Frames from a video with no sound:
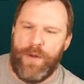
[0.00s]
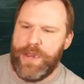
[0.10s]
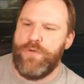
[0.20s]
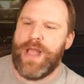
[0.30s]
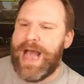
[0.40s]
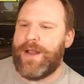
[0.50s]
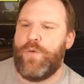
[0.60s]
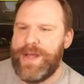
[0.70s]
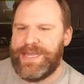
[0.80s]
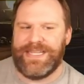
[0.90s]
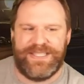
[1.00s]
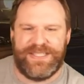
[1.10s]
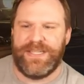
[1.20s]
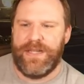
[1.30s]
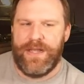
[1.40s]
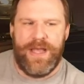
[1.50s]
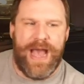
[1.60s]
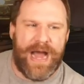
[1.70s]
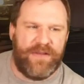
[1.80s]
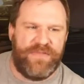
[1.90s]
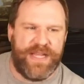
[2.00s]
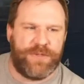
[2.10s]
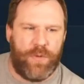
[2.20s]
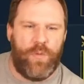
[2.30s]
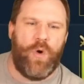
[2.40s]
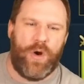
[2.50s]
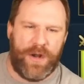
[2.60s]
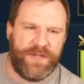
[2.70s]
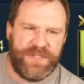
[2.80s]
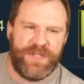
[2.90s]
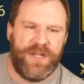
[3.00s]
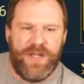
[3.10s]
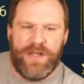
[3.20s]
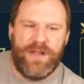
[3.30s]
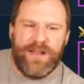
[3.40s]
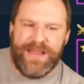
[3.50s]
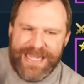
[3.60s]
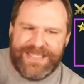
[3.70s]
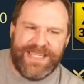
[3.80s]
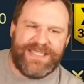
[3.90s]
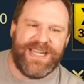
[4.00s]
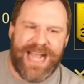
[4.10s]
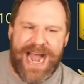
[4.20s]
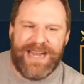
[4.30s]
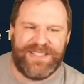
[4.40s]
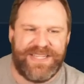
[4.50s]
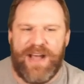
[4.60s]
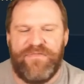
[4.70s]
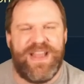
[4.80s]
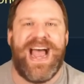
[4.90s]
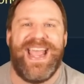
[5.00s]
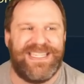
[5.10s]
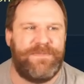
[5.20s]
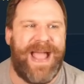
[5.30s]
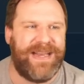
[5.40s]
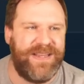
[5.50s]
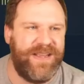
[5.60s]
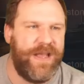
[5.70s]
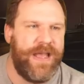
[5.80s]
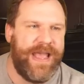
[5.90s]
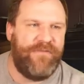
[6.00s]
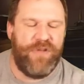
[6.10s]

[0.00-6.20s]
when you got Quintus out of these rewards, this is the kind of stuff that I expect. If